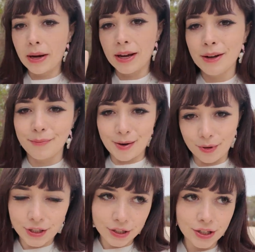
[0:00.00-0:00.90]
My
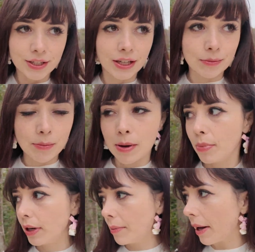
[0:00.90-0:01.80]
watch actually tells me my
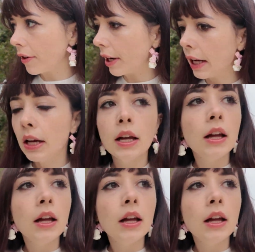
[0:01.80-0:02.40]
body battery.